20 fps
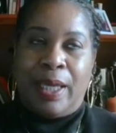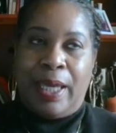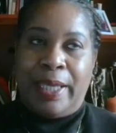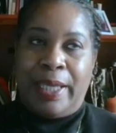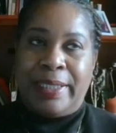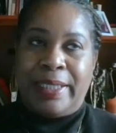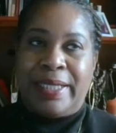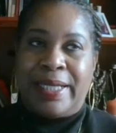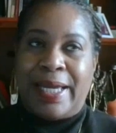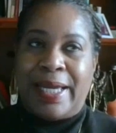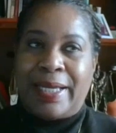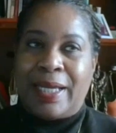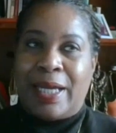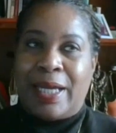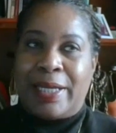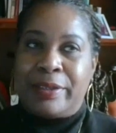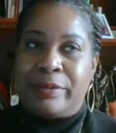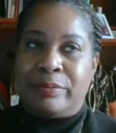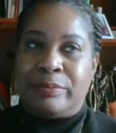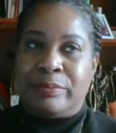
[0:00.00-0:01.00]
And then I
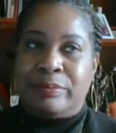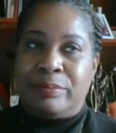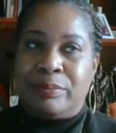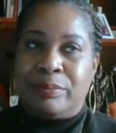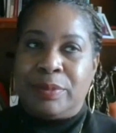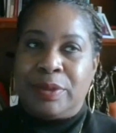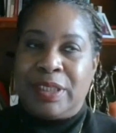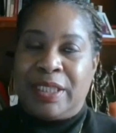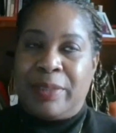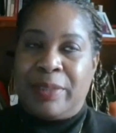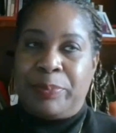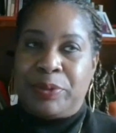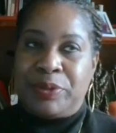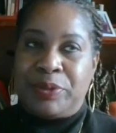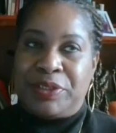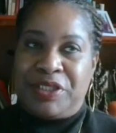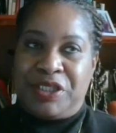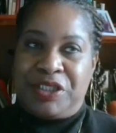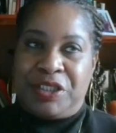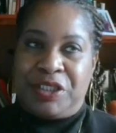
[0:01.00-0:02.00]
got a, another
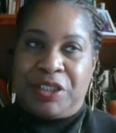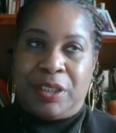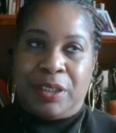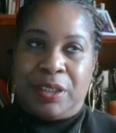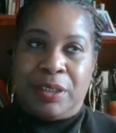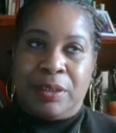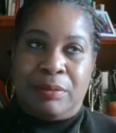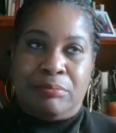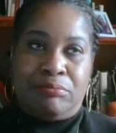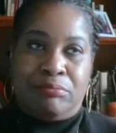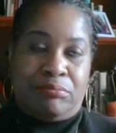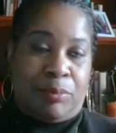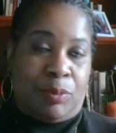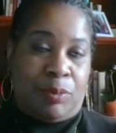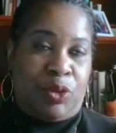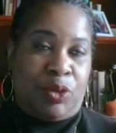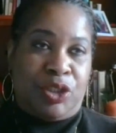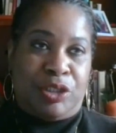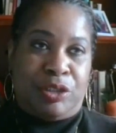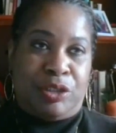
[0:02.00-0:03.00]
position,
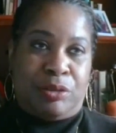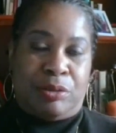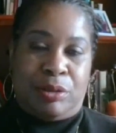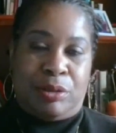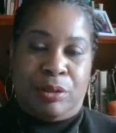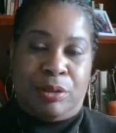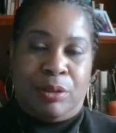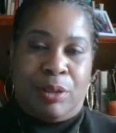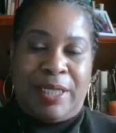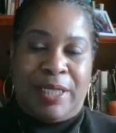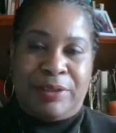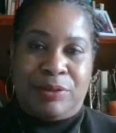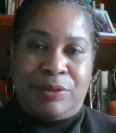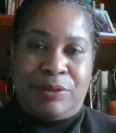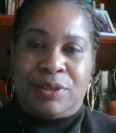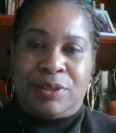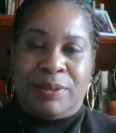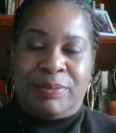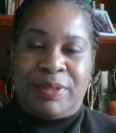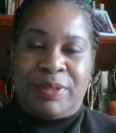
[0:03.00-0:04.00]
which, you know, I
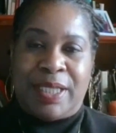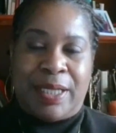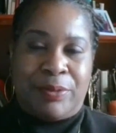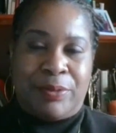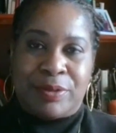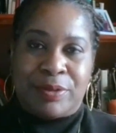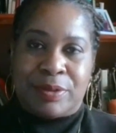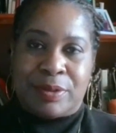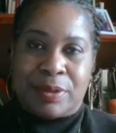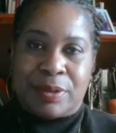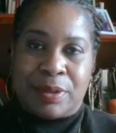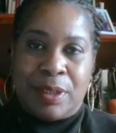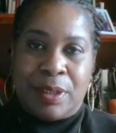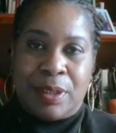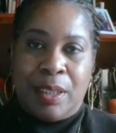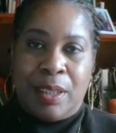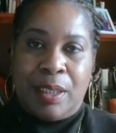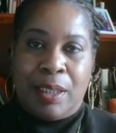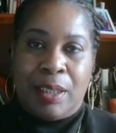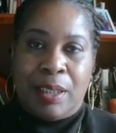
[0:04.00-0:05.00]
told him that I was
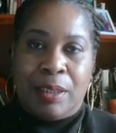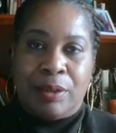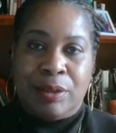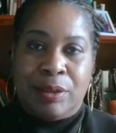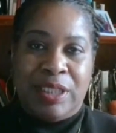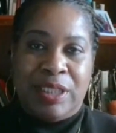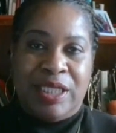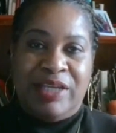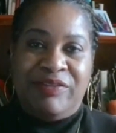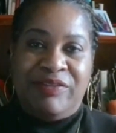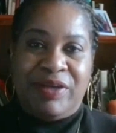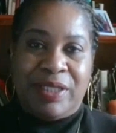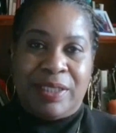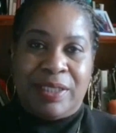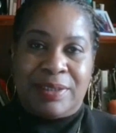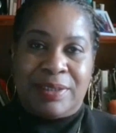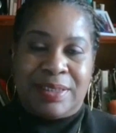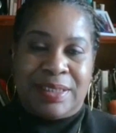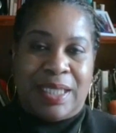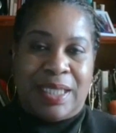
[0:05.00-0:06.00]
leaving
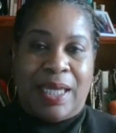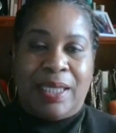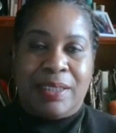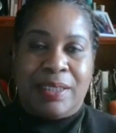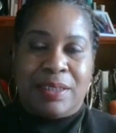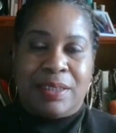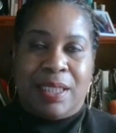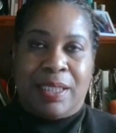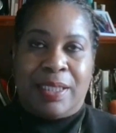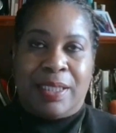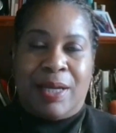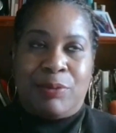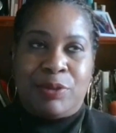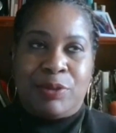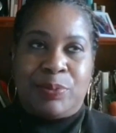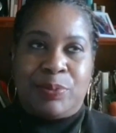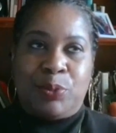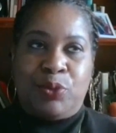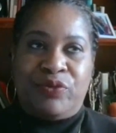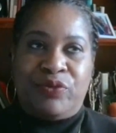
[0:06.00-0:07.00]
the state and I
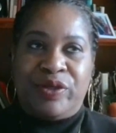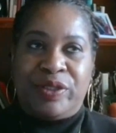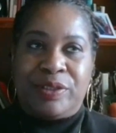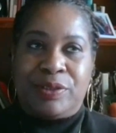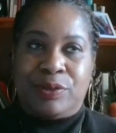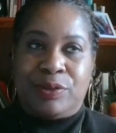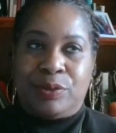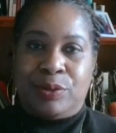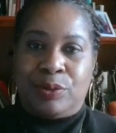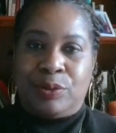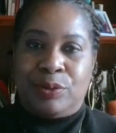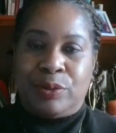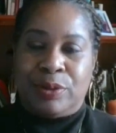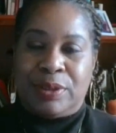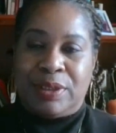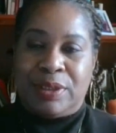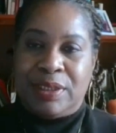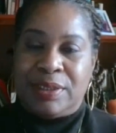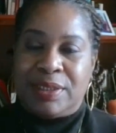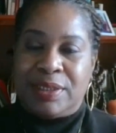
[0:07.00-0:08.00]
was moving to
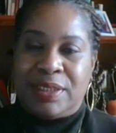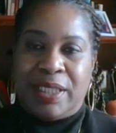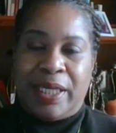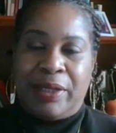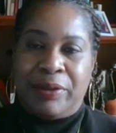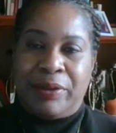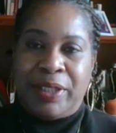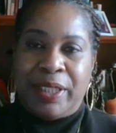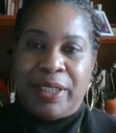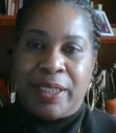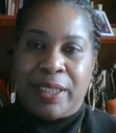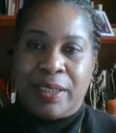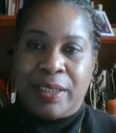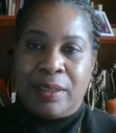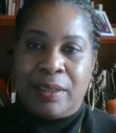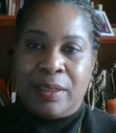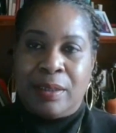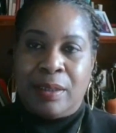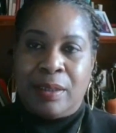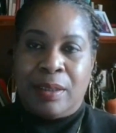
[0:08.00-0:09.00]
DC area.
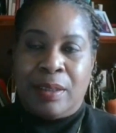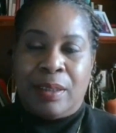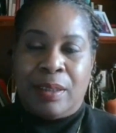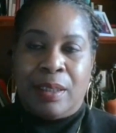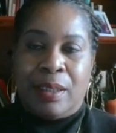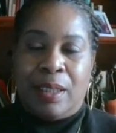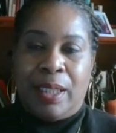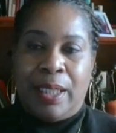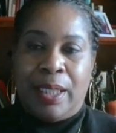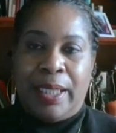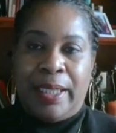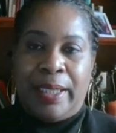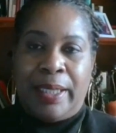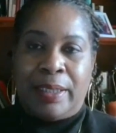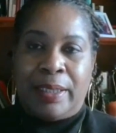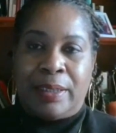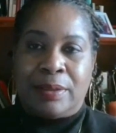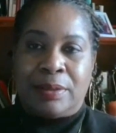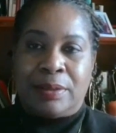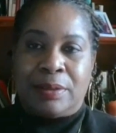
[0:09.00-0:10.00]

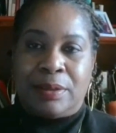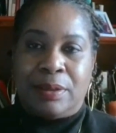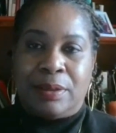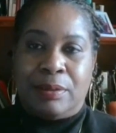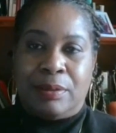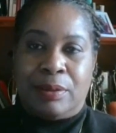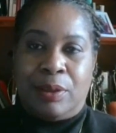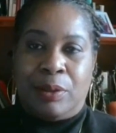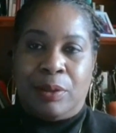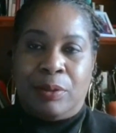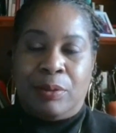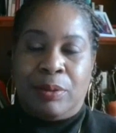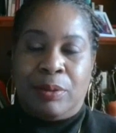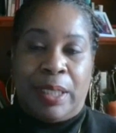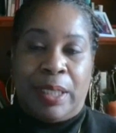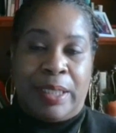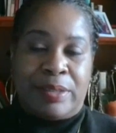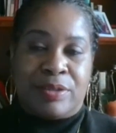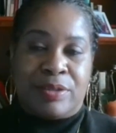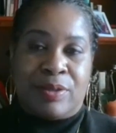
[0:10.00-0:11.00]
And, you know,
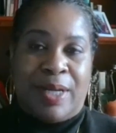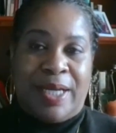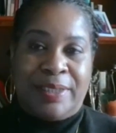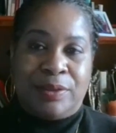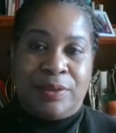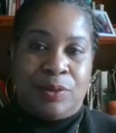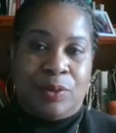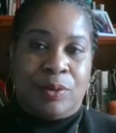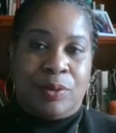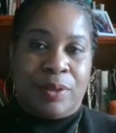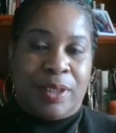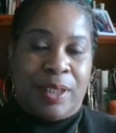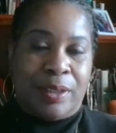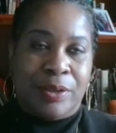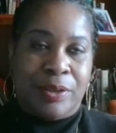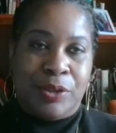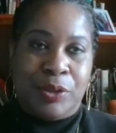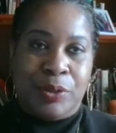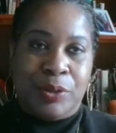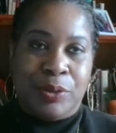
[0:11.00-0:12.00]
and so I told the
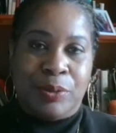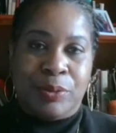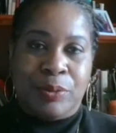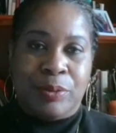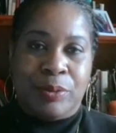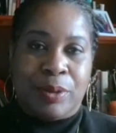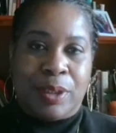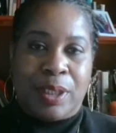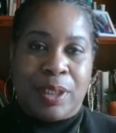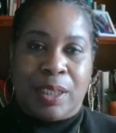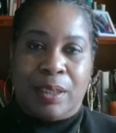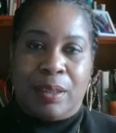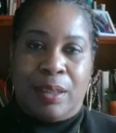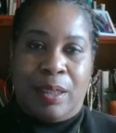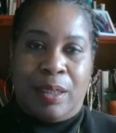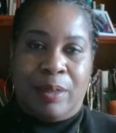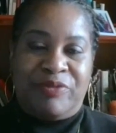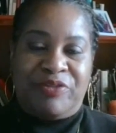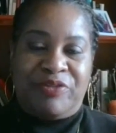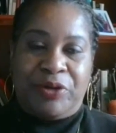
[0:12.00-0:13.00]
new
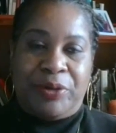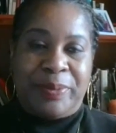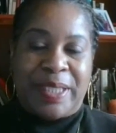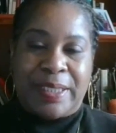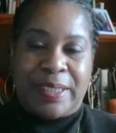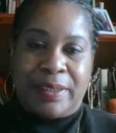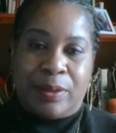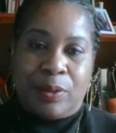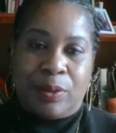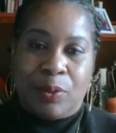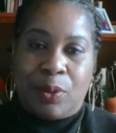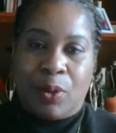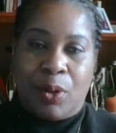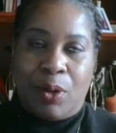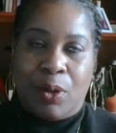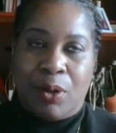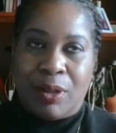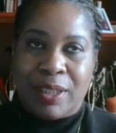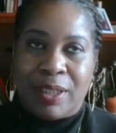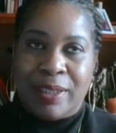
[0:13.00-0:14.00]
um, firm that they could
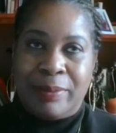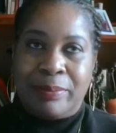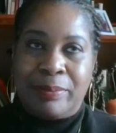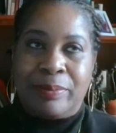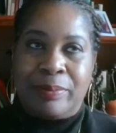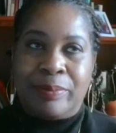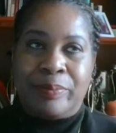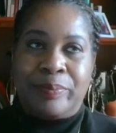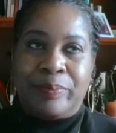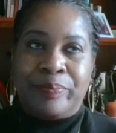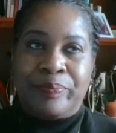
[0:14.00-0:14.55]
call him.